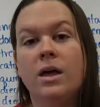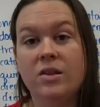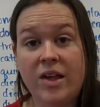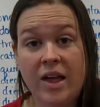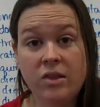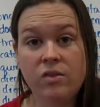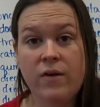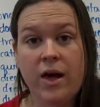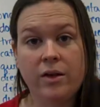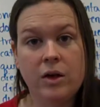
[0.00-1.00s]
The tens
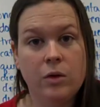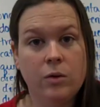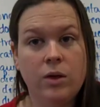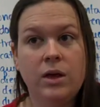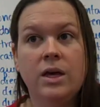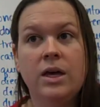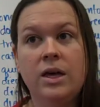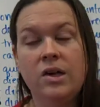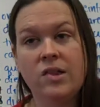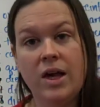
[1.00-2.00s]
value
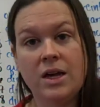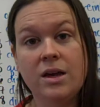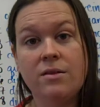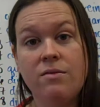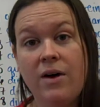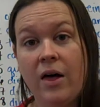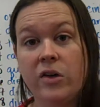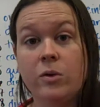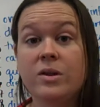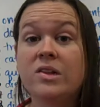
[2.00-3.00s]
is any
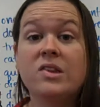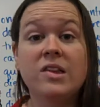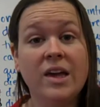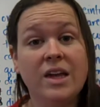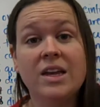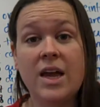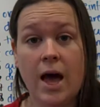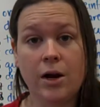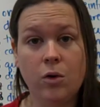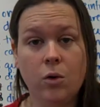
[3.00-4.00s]
value in the second
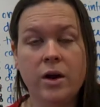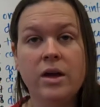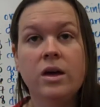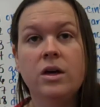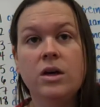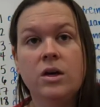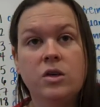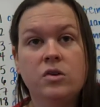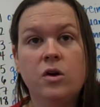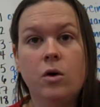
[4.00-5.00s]
category.
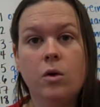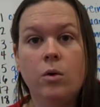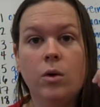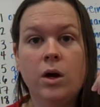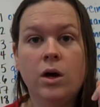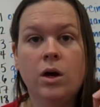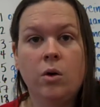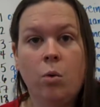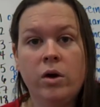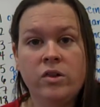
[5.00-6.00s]
So
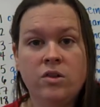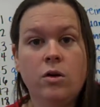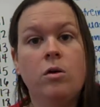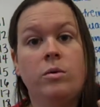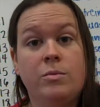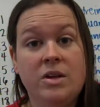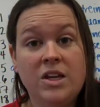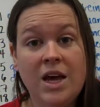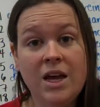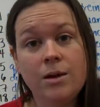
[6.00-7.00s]
1 0 would be
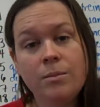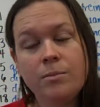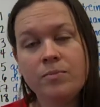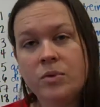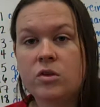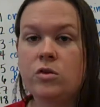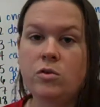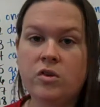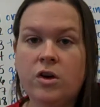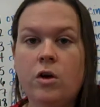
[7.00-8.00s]
10,
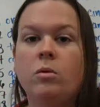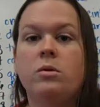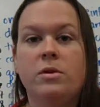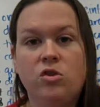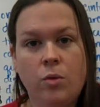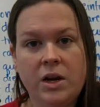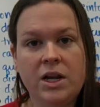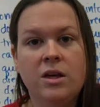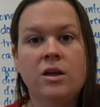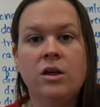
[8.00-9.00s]
2 0 would be
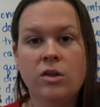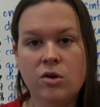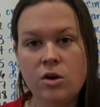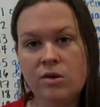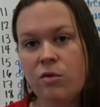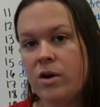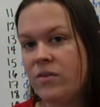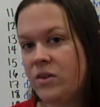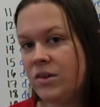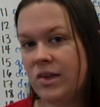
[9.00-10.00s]
20, 30, 40,
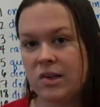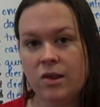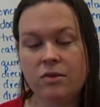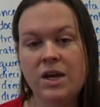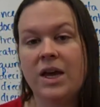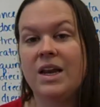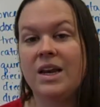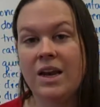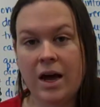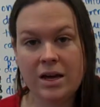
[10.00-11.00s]
50, 60, 70,
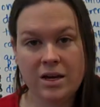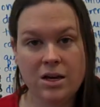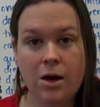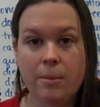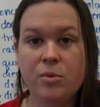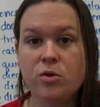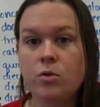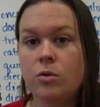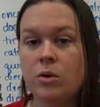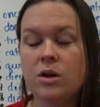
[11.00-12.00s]
80, 90, up
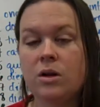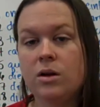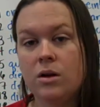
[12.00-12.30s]
through